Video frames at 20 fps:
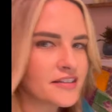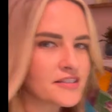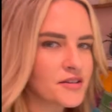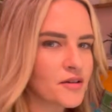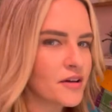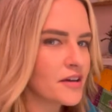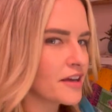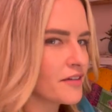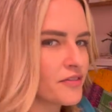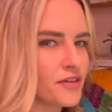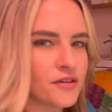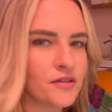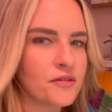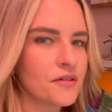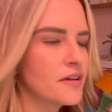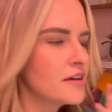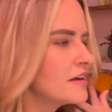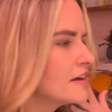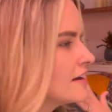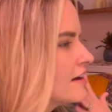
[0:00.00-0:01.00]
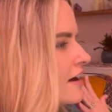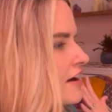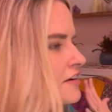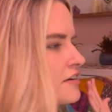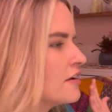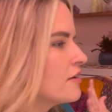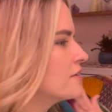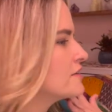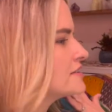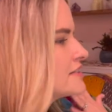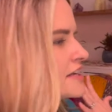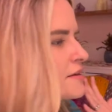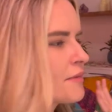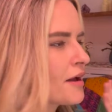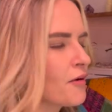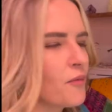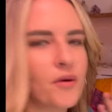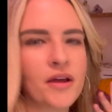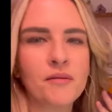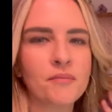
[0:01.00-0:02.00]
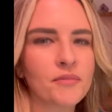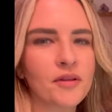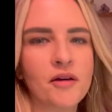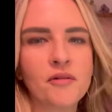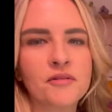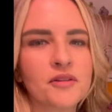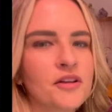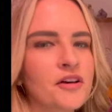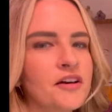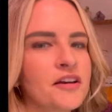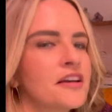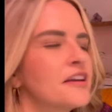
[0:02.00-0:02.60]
So if you are noticing my windblown look